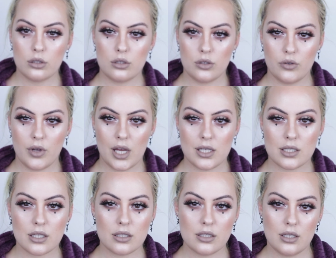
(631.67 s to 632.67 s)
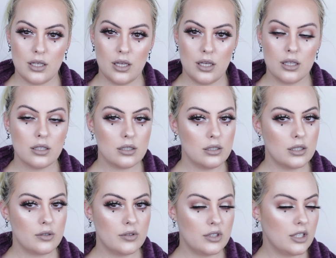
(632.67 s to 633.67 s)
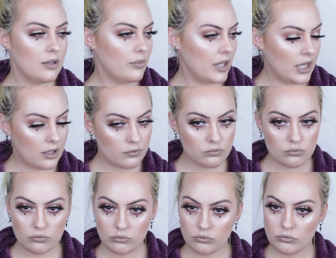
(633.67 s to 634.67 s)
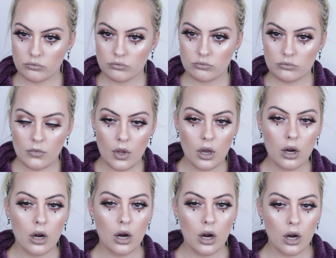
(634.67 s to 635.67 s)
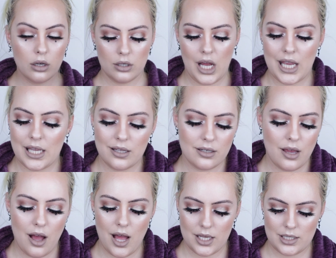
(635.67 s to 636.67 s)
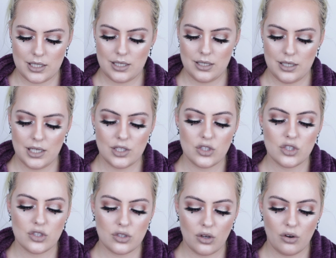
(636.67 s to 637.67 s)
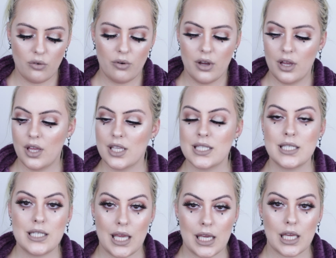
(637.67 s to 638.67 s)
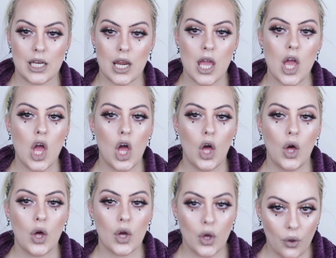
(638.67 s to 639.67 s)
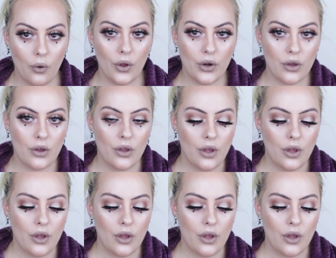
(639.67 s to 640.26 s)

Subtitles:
Do you guys see this liquid lip? Like, oh, I cannot. It's so stinking good.